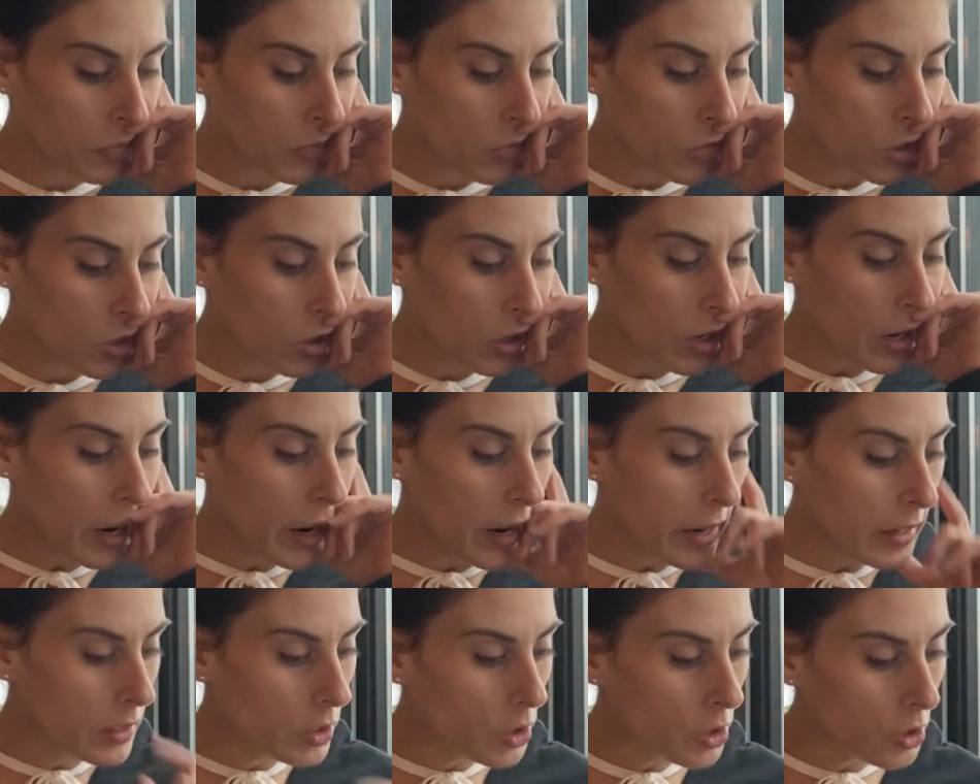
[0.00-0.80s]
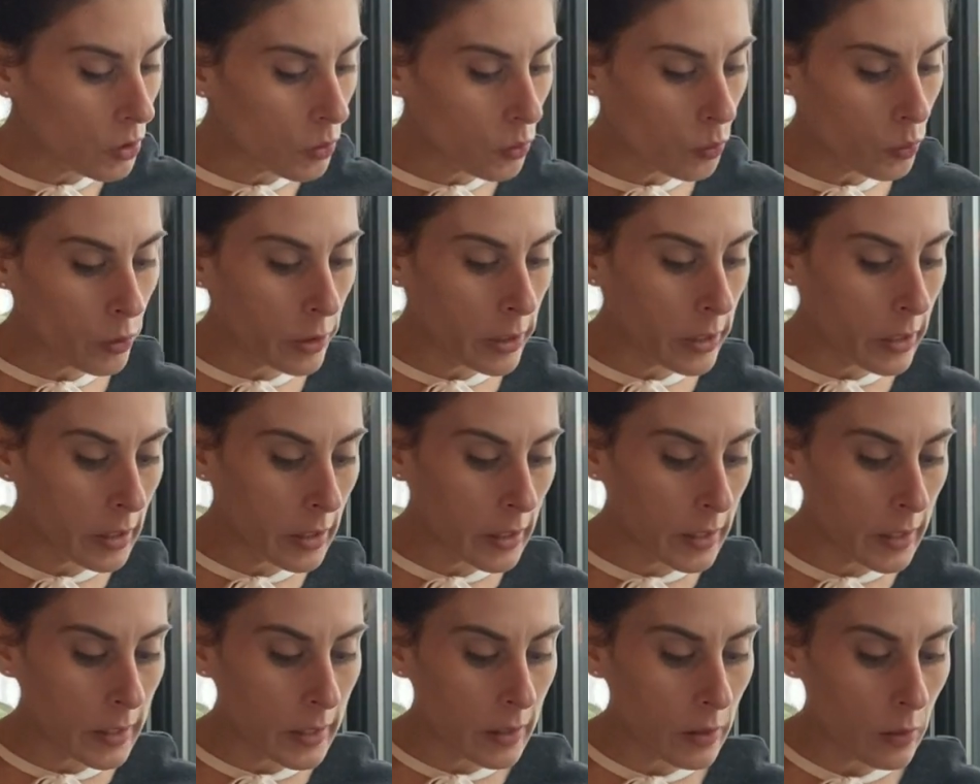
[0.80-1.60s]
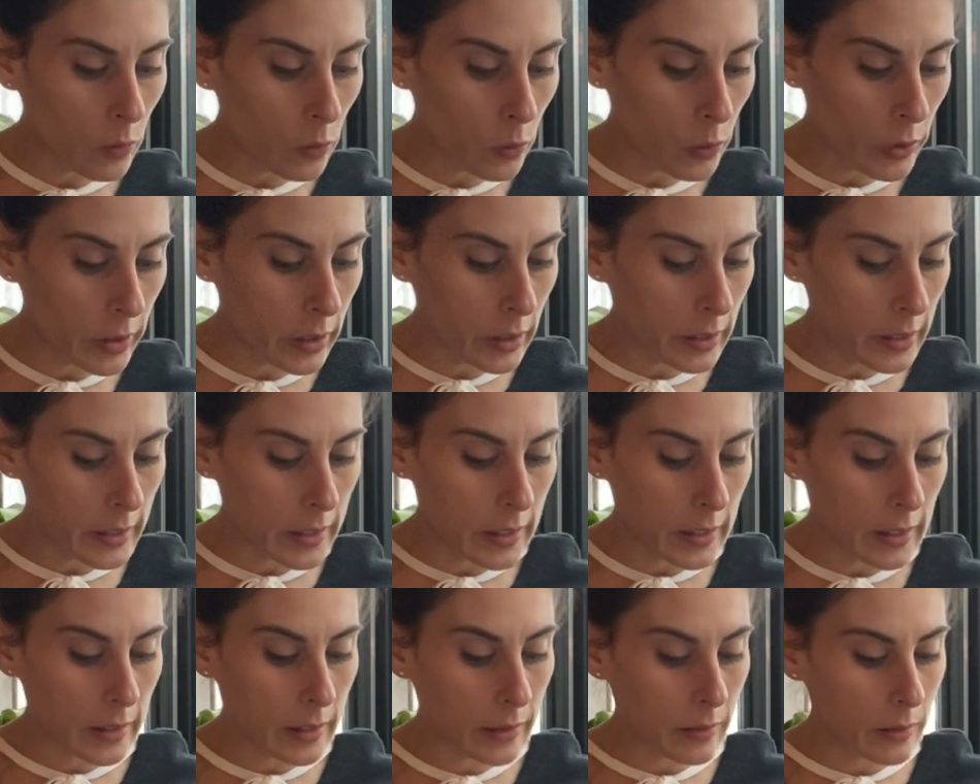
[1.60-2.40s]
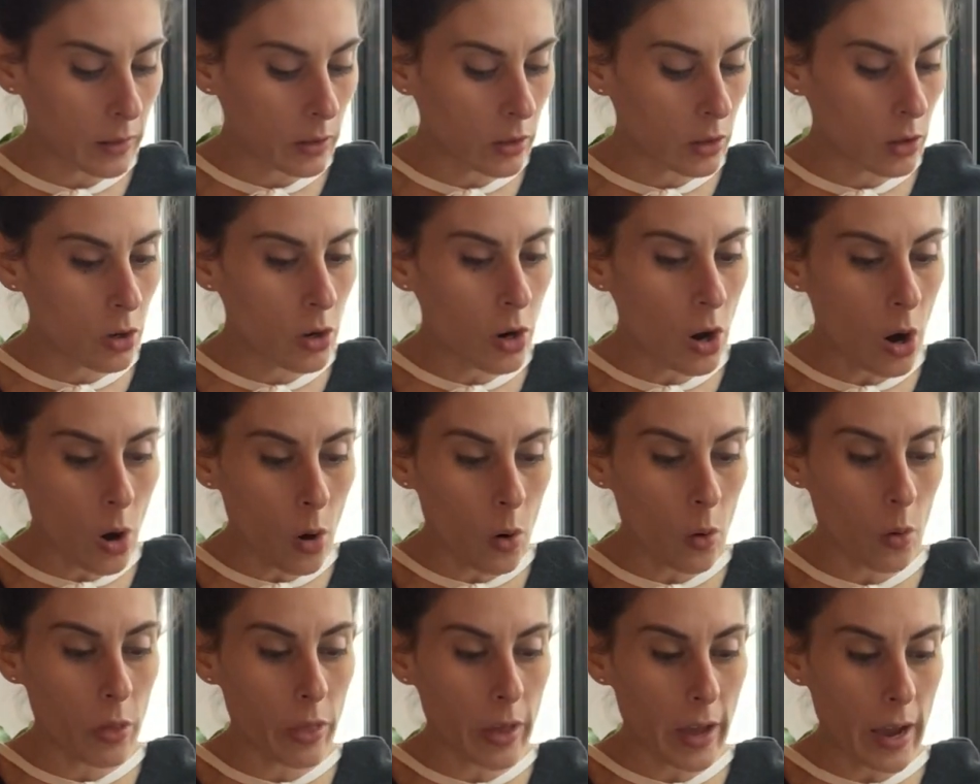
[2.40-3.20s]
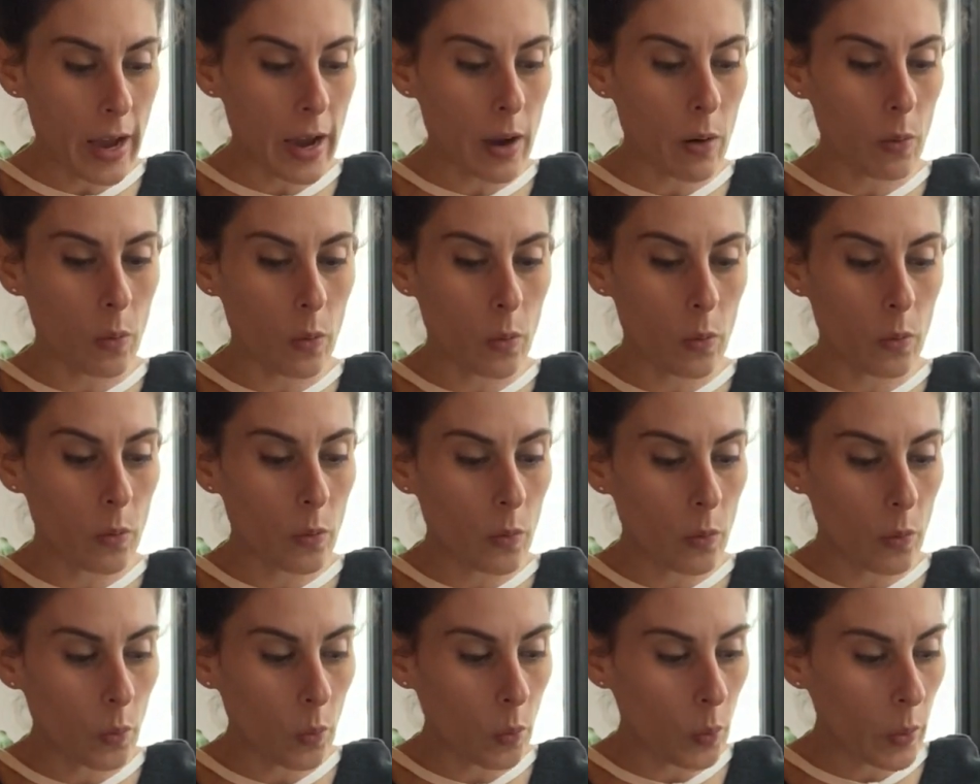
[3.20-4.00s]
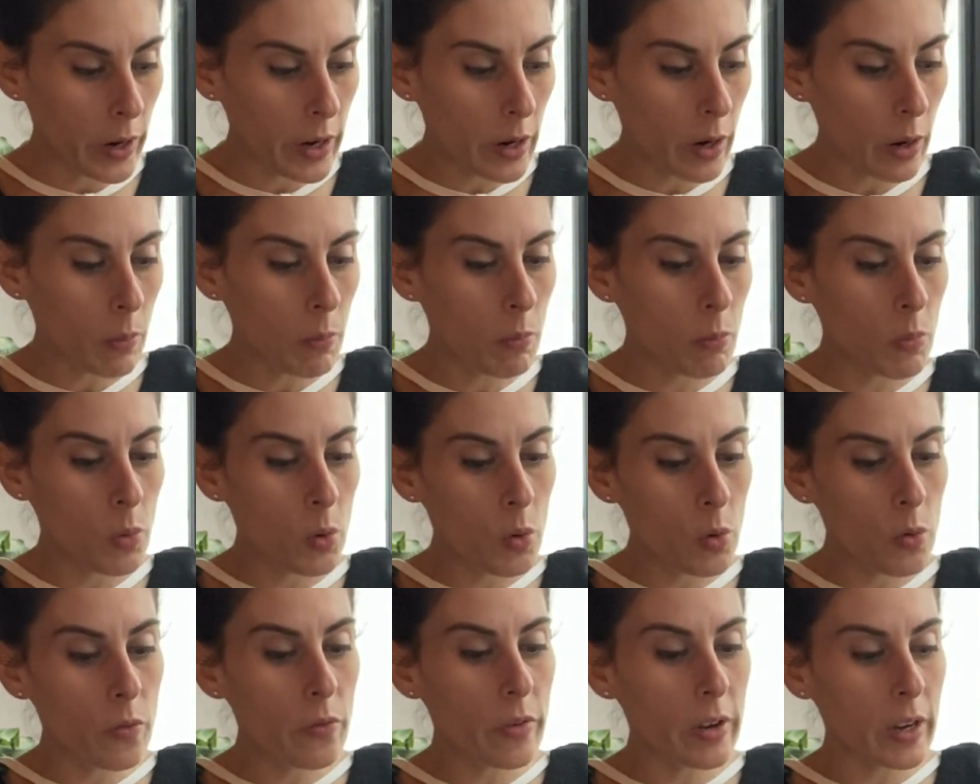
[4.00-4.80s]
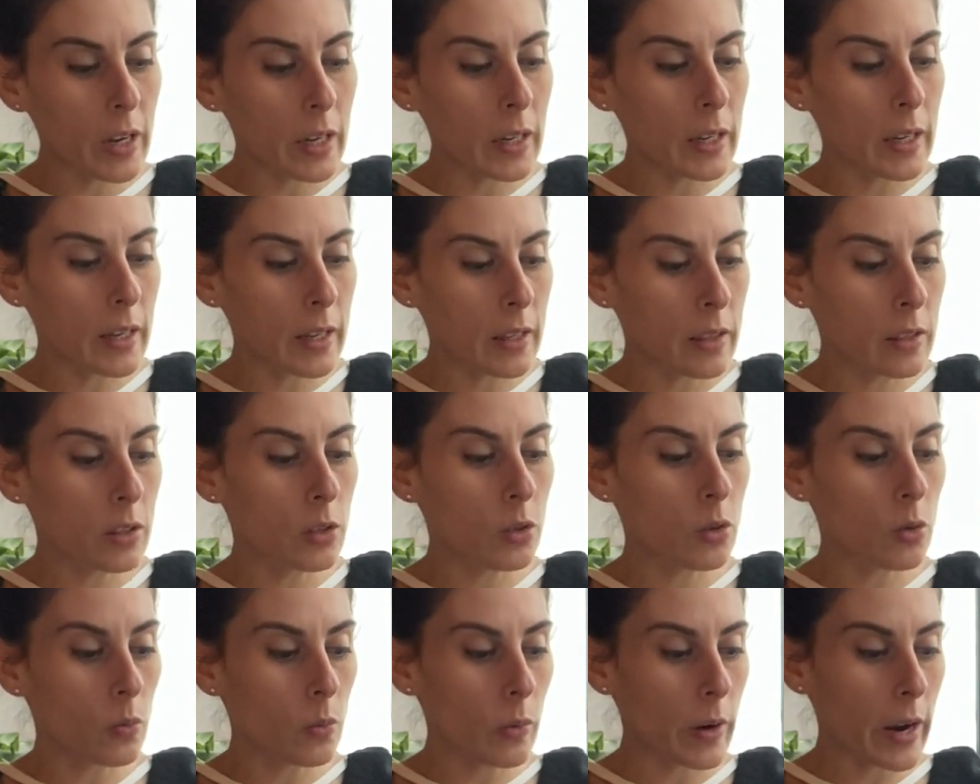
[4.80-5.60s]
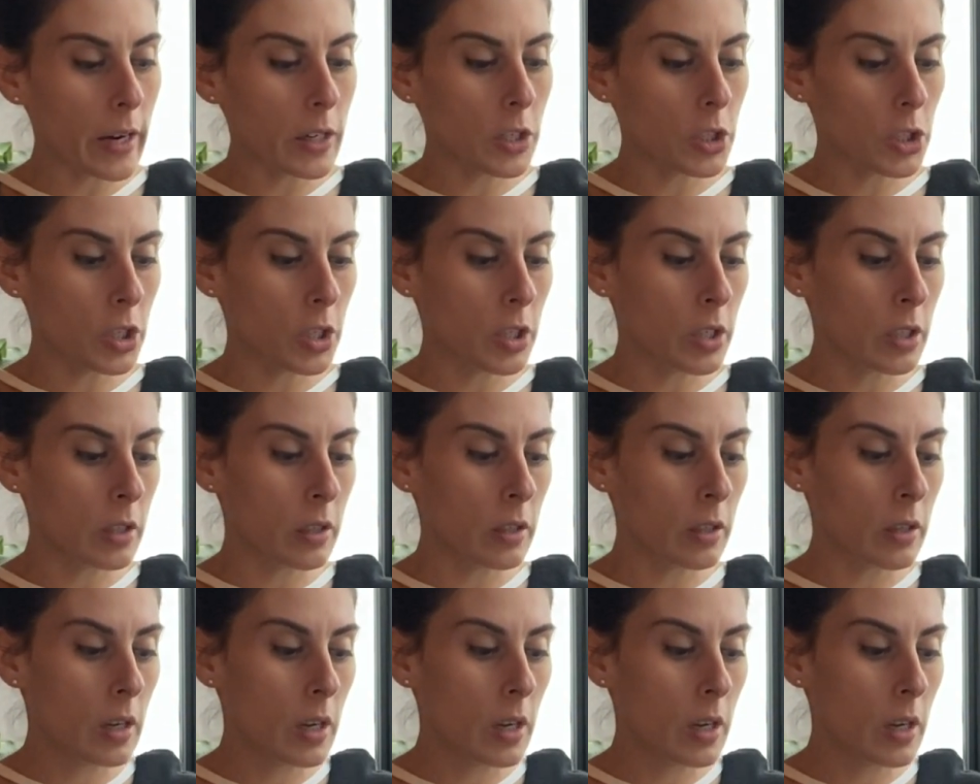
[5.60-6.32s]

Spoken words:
You guys just really, really know that we are moving in the direction